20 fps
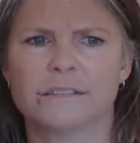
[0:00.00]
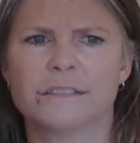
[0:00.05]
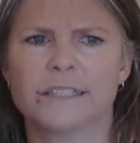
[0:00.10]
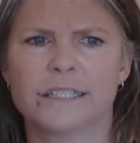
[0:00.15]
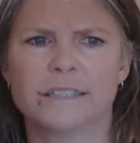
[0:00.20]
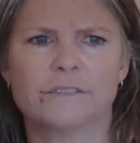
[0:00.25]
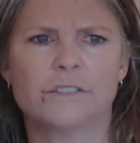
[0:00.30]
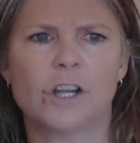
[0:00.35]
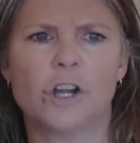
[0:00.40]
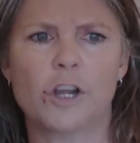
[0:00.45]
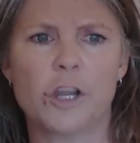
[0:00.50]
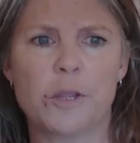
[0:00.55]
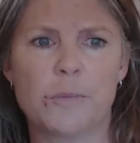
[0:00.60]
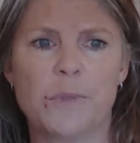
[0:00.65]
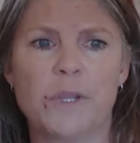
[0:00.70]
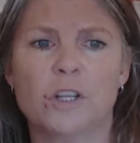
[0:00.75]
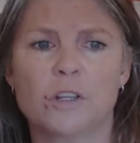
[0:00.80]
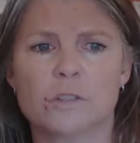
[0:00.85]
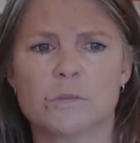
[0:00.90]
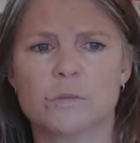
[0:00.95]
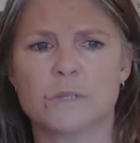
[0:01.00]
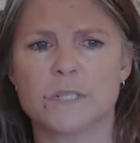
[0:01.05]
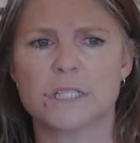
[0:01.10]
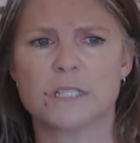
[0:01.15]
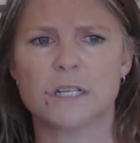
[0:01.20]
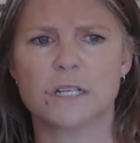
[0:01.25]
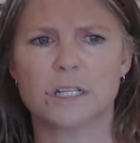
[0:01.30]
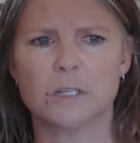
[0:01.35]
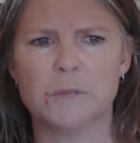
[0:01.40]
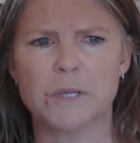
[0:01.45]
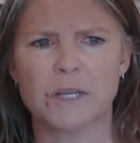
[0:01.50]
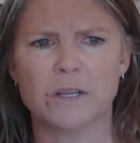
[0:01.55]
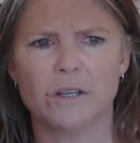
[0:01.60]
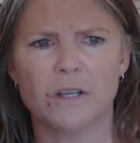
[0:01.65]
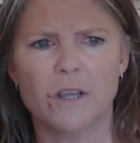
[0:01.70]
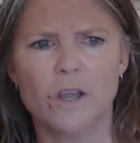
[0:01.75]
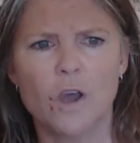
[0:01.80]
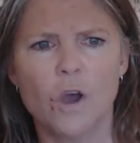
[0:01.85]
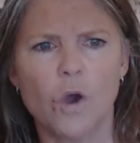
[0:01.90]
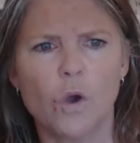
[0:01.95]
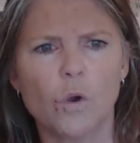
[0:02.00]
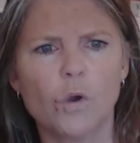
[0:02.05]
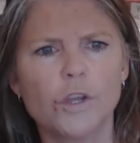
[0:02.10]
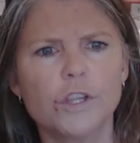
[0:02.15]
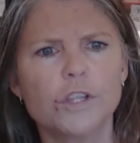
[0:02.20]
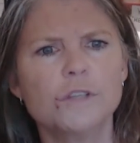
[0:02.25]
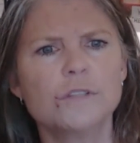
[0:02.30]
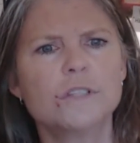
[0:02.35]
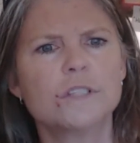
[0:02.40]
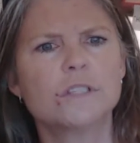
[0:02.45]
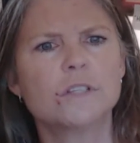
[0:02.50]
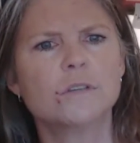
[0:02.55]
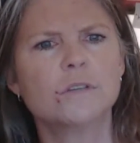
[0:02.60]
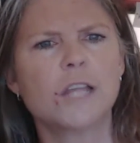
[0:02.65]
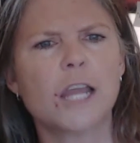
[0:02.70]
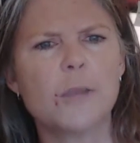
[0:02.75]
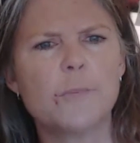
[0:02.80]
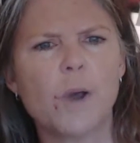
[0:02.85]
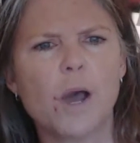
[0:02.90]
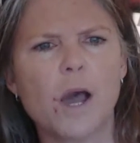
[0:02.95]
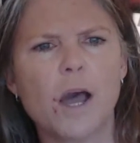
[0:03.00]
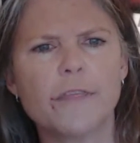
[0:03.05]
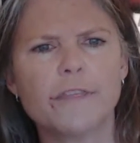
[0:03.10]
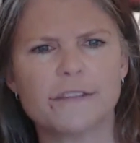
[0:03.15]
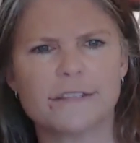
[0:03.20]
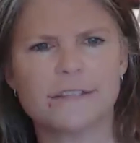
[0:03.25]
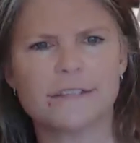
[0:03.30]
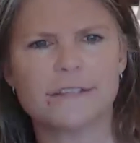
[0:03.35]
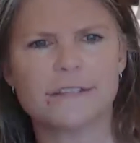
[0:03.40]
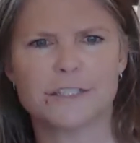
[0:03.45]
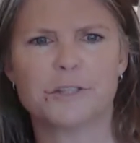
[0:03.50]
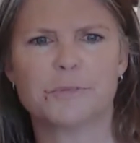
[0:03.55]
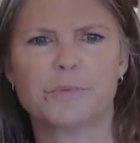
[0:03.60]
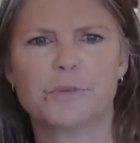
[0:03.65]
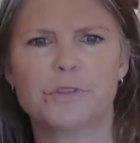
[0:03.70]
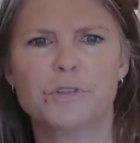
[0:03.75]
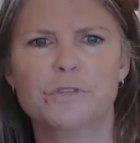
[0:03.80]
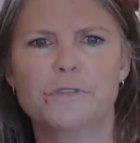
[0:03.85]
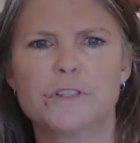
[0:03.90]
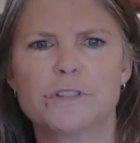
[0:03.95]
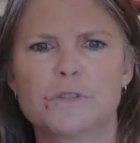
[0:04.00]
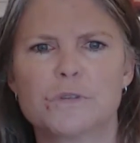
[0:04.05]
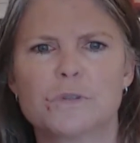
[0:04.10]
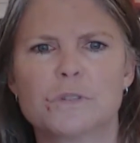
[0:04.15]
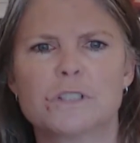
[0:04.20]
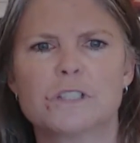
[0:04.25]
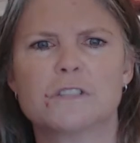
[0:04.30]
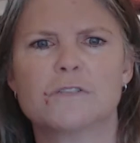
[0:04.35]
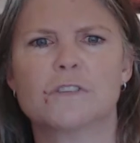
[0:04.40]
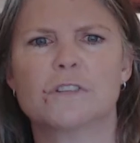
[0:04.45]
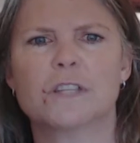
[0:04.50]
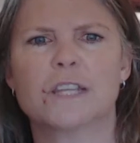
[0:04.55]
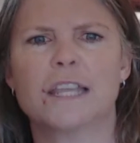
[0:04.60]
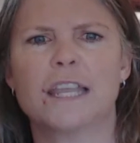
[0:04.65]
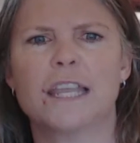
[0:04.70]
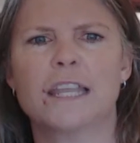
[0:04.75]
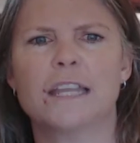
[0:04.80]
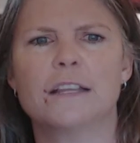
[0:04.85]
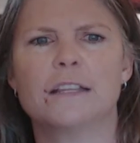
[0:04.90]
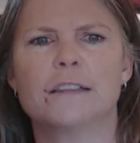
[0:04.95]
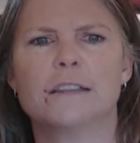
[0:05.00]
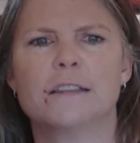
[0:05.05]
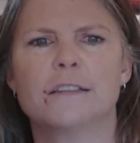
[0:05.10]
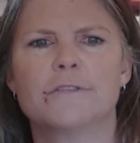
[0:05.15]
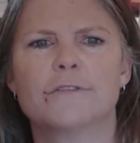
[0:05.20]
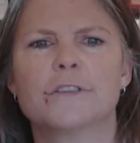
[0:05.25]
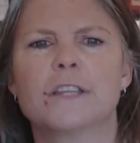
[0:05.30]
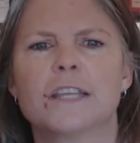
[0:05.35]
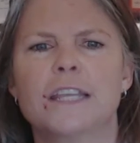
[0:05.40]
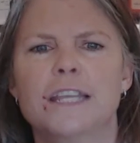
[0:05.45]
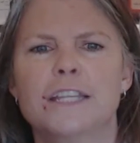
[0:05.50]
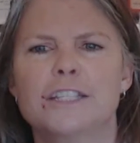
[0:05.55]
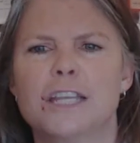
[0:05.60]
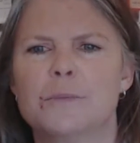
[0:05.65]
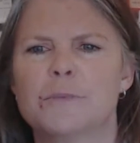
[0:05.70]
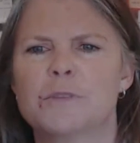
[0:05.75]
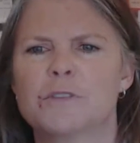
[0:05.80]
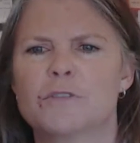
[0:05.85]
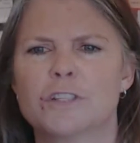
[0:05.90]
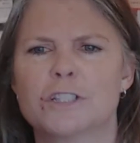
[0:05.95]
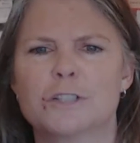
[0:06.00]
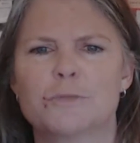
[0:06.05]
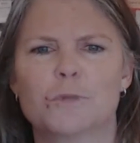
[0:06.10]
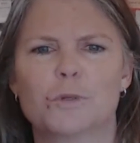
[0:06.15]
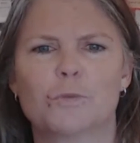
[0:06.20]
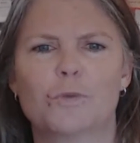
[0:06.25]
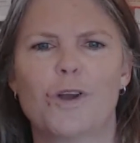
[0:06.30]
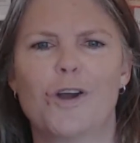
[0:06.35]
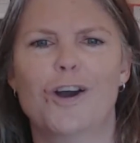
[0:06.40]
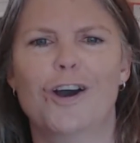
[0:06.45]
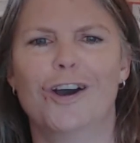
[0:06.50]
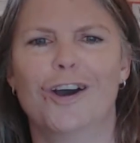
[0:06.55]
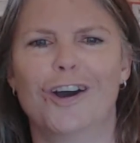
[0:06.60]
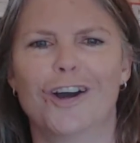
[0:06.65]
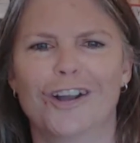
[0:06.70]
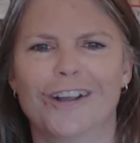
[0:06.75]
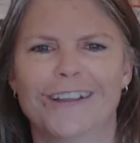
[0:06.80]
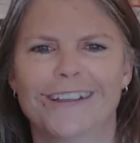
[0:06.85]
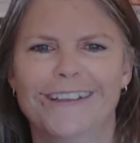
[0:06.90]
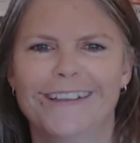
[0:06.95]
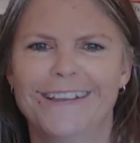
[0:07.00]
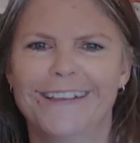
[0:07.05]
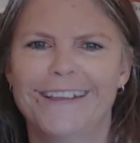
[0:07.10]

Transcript: that RAB knows what he's talking about. Hort used his own hypothesis to prove the sources for the King for the King James version were wrong.